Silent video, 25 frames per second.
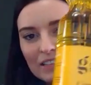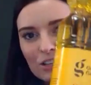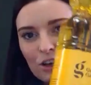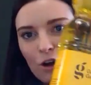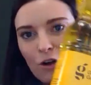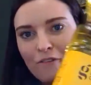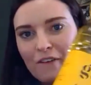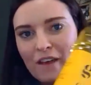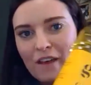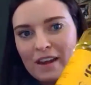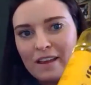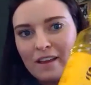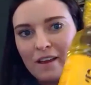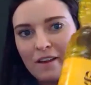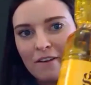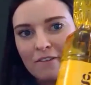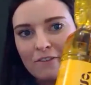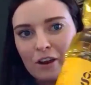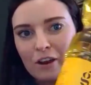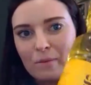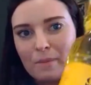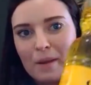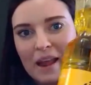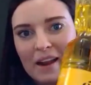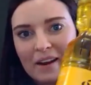So if any of
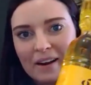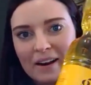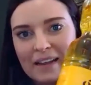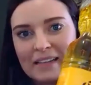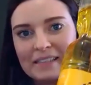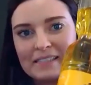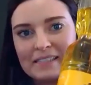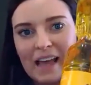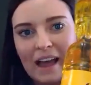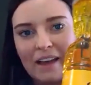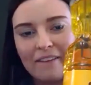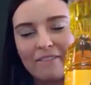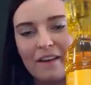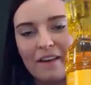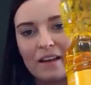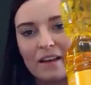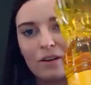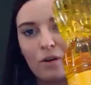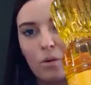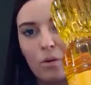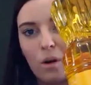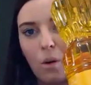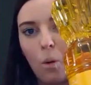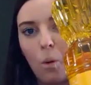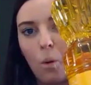your parents have
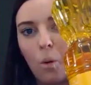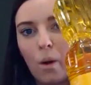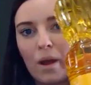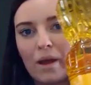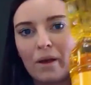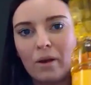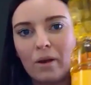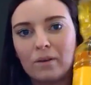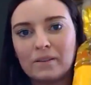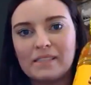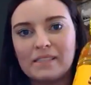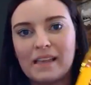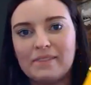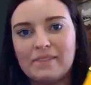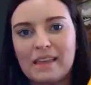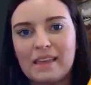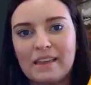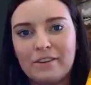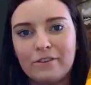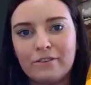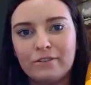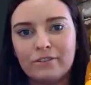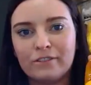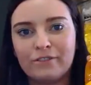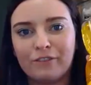oils that they
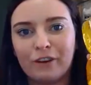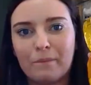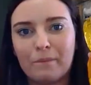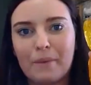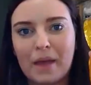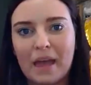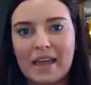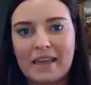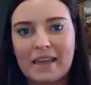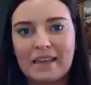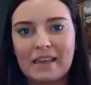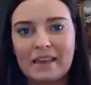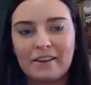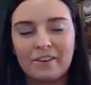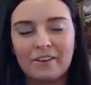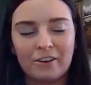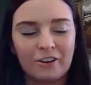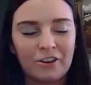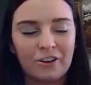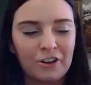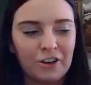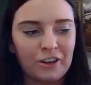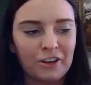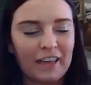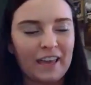use for baking or
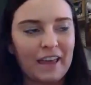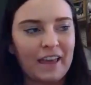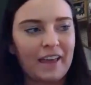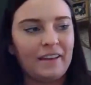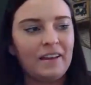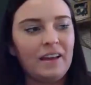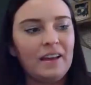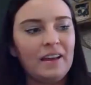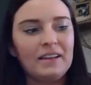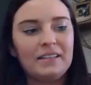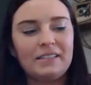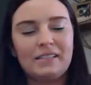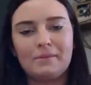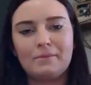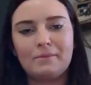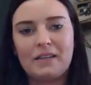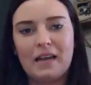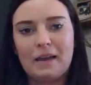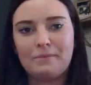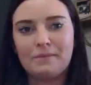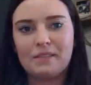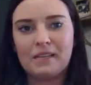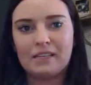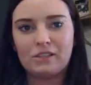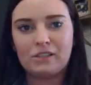cooking,
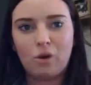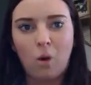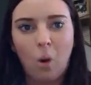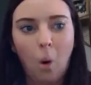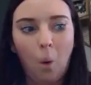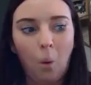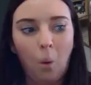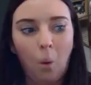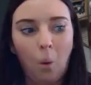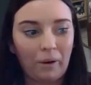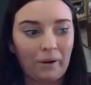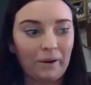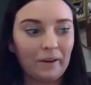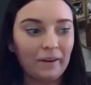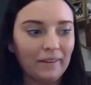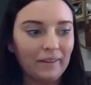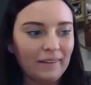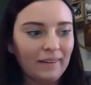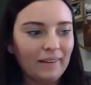sometimes it's corn.